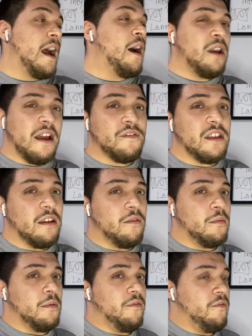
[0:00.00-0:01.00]
I would have to give
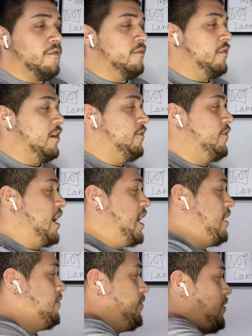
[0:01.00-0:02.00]
them a, a
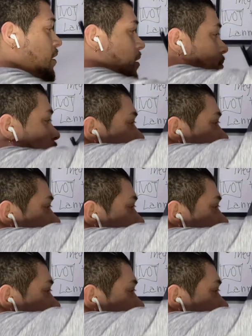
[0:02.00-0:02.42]
five, but I